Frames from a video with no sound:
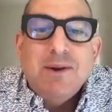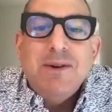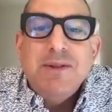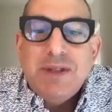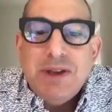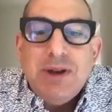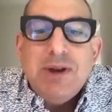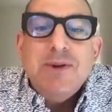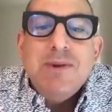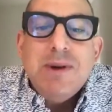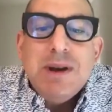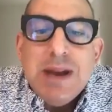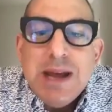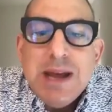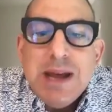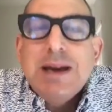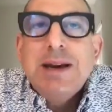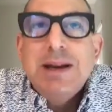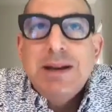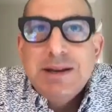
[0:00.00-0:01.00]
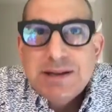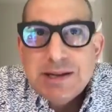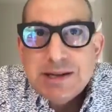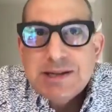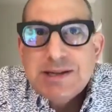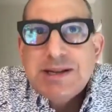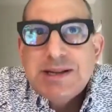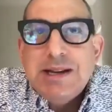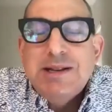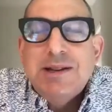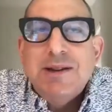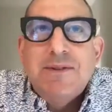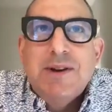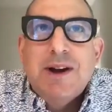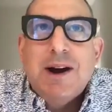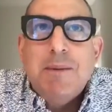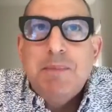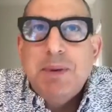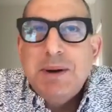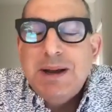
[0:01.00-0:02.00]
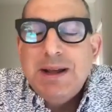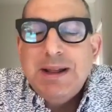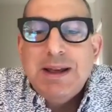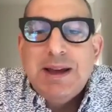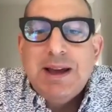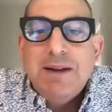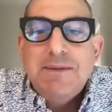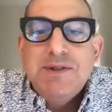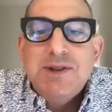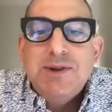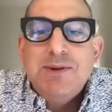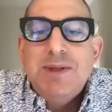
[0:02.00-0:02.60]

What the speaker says: unique, distinctive company that gives you